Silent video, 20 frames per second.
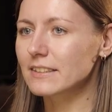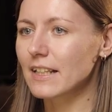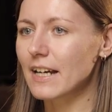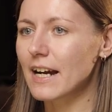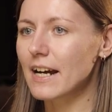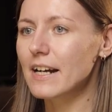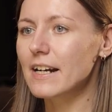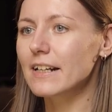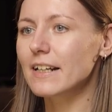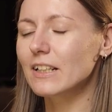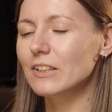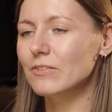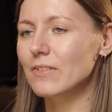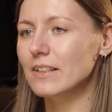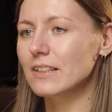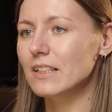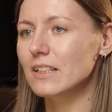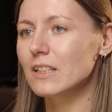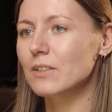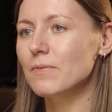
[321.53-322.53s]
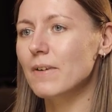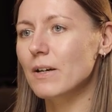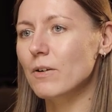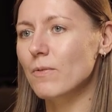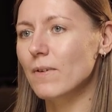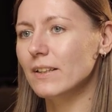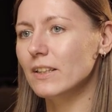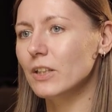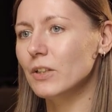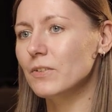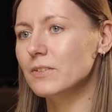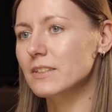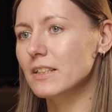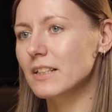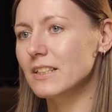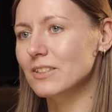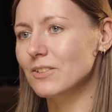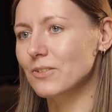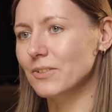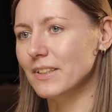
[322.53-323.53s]
the hierarchy to identify what the user
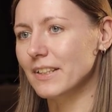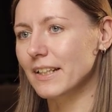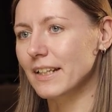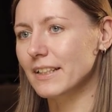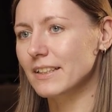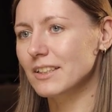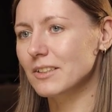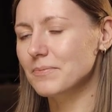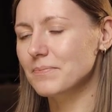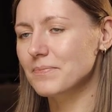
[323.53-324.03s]
is looking at.